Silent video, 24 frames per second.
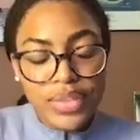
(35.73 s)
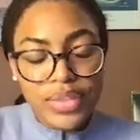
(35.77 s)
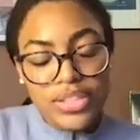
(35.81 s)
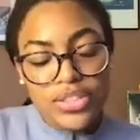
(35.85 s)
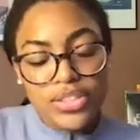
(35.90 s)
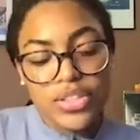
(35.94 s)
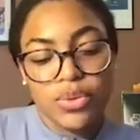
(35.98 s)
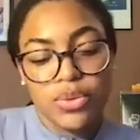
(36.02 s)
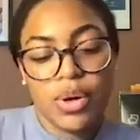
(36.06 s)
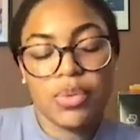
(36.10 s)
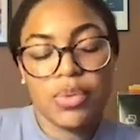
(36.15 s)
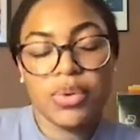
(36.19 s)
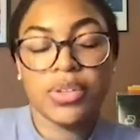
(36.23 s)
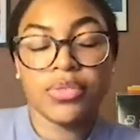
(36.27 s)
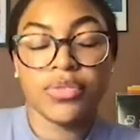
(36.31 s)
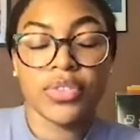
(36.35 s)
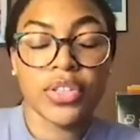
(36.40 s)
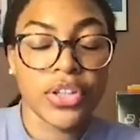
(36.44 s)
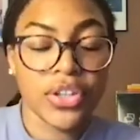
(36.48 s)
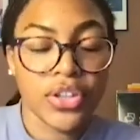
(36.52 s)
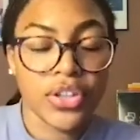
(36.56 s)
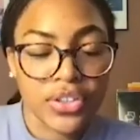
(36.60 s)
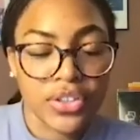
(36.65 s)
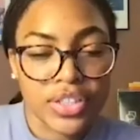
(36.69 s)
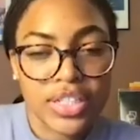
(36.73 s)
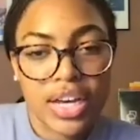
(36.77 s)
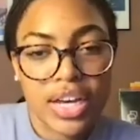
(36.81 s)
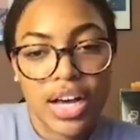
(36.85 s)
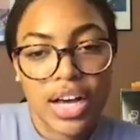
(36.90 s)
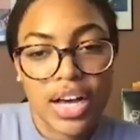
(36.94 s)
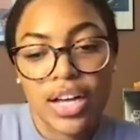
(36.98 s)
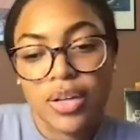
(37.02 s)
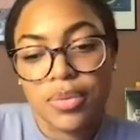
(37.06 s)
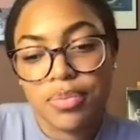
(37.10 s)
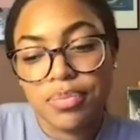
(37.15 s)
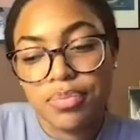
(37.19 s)
So what we've learned,
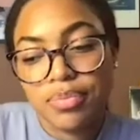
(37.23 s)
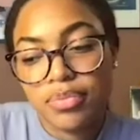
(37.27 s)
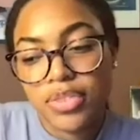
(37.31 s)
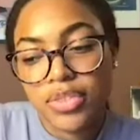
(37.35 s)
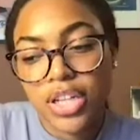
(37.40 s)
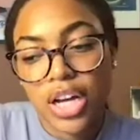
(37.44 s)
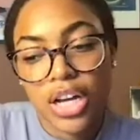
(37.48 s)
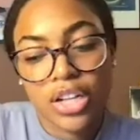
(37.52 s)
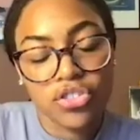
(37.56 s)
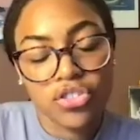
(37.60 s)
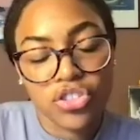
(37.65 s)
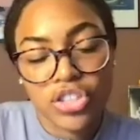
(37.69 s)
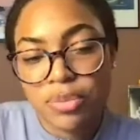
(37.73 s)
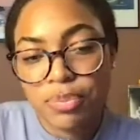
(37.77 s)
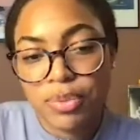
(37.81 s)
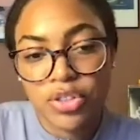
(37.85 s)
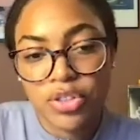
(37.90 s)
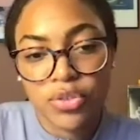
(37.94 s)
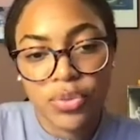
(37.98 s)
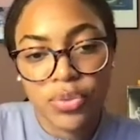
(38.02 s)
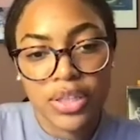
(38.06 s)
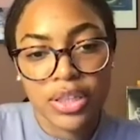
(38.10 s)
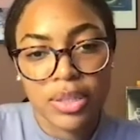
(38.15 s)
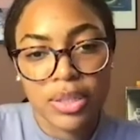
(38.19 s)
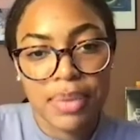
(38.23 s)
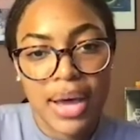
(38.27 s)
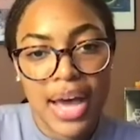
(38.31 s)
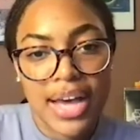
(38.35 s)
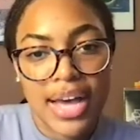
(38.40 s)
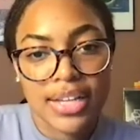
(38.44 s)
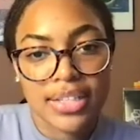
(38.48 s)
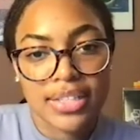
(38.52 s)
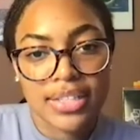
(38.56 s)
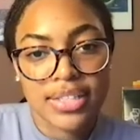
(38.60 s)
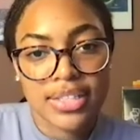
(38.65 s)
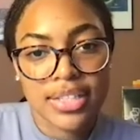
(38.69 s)
not just between the
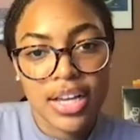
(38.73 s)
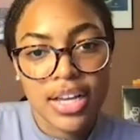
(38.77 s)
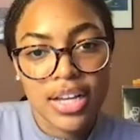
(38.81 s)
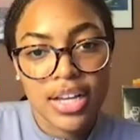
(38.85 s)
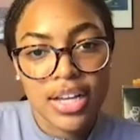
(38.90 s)
past